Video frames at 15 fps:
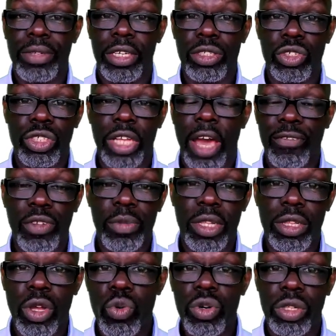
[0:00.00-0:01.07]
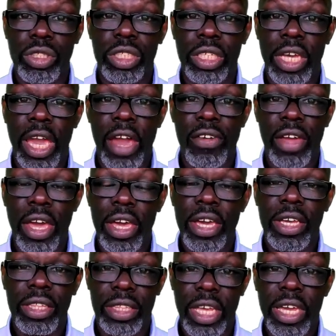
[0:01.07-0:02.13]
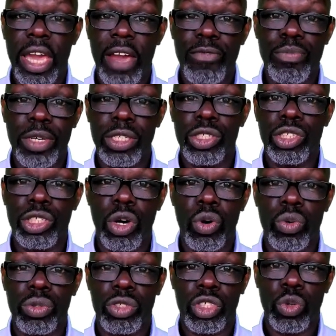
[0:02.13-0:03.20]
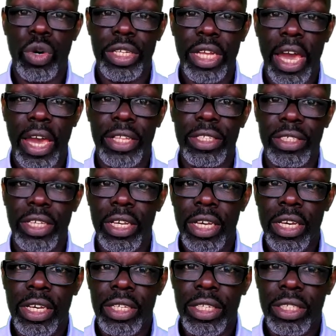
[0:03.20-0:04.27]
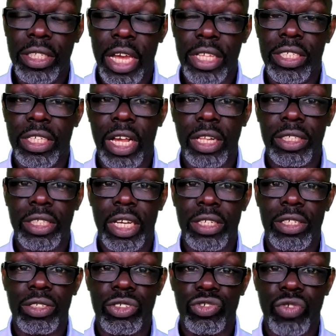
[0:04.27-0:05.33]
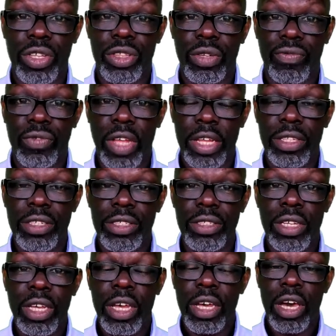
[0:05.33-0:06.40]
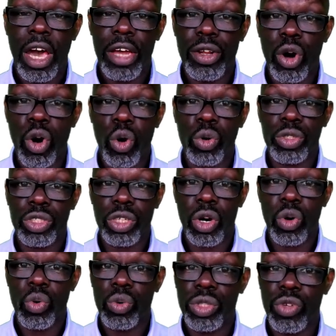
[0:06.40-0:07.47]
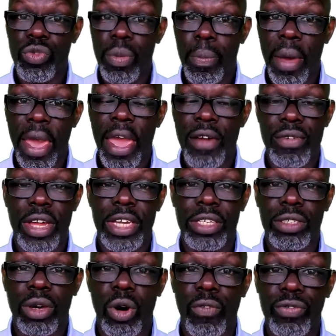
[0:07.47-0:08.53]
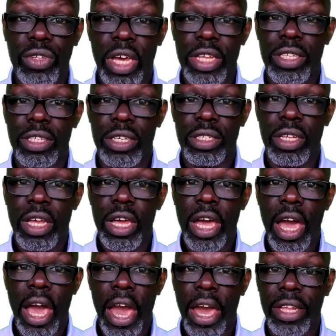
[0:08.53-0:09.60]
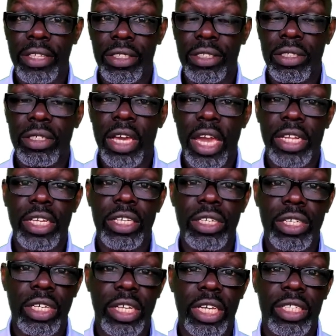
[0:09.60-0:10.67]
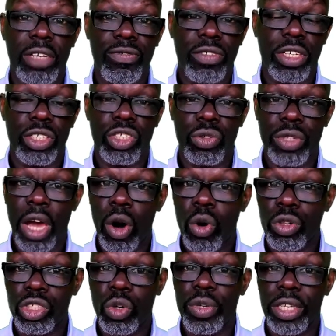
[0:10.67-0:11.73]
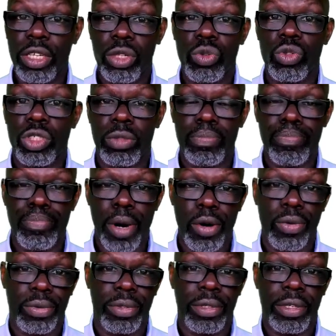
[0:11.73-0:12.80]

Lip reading: It doesn't have to be local to the area. They have been shown to enhance the tensile strength of tendon and also the repair rate of tendon and any connective tissue. That also includes bone.